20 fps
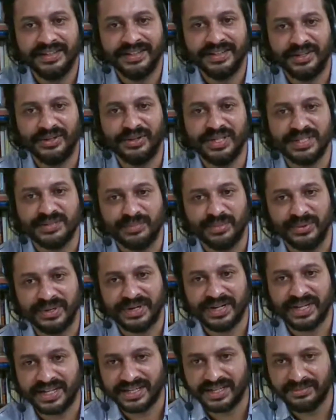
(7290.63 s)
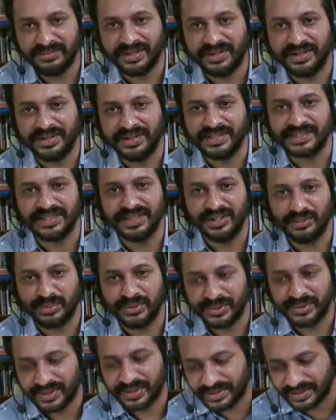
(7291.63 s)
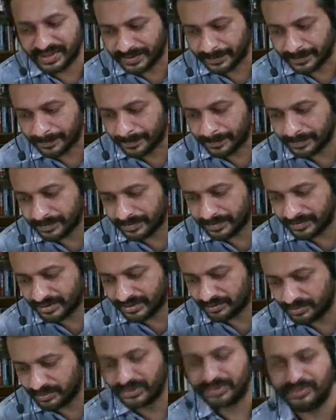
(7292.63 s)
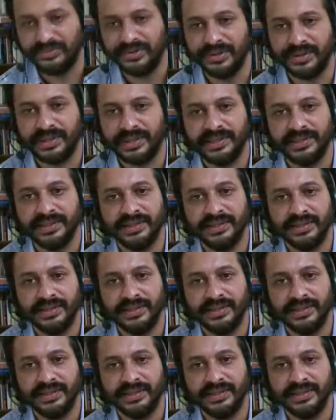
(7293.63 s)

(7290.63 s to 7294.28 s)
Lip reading: you know, these port activities, you know, port work.